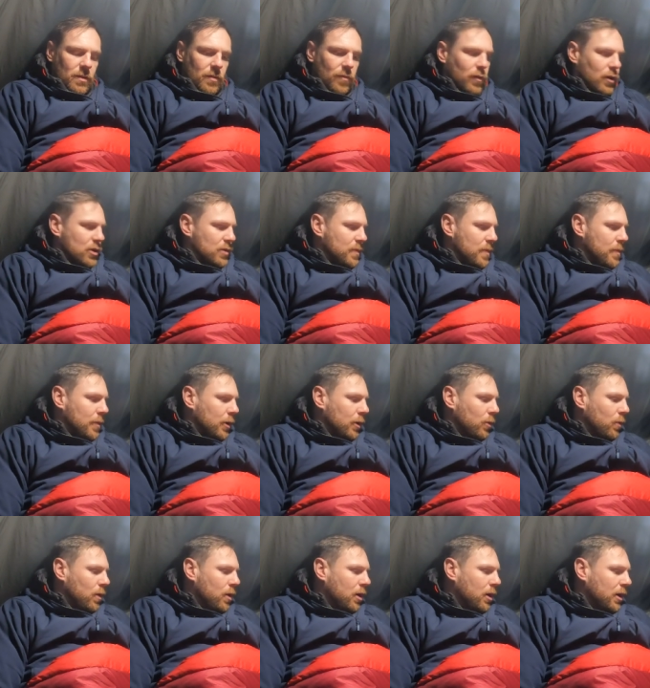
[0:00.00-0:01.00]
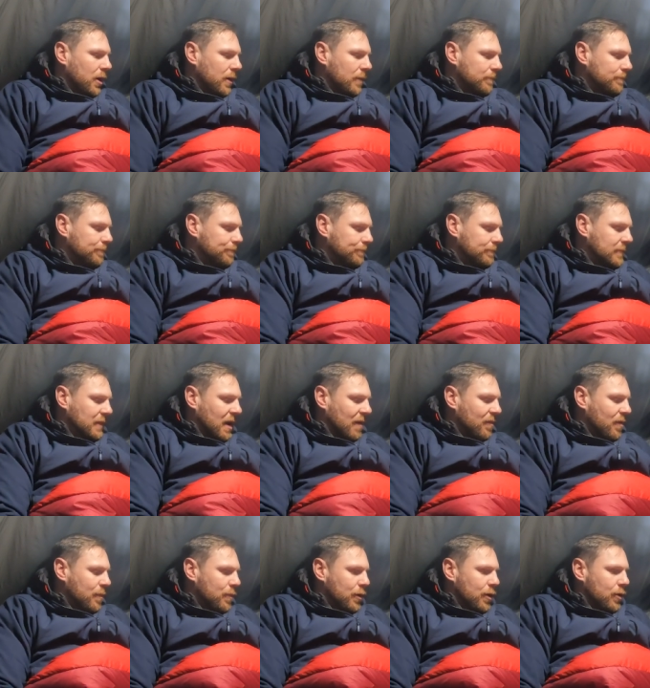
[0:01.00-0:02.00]
You've watched me boil water
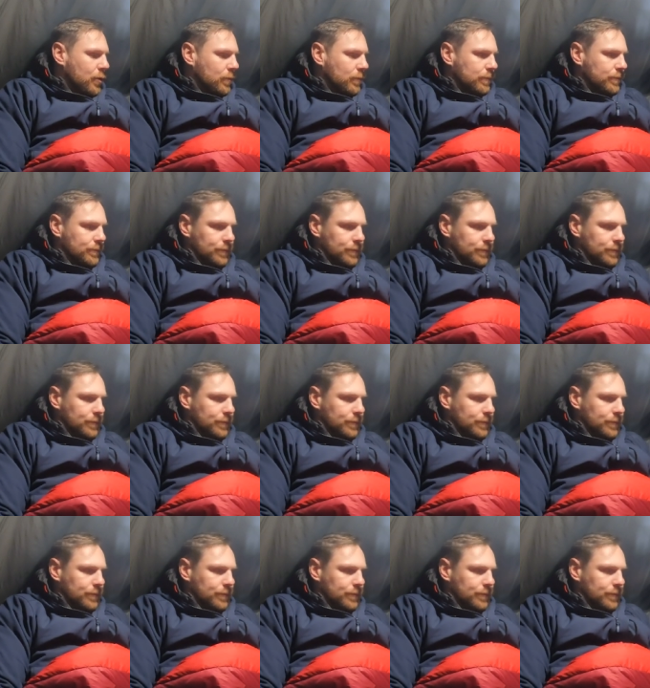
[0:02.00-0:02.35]
have a brew.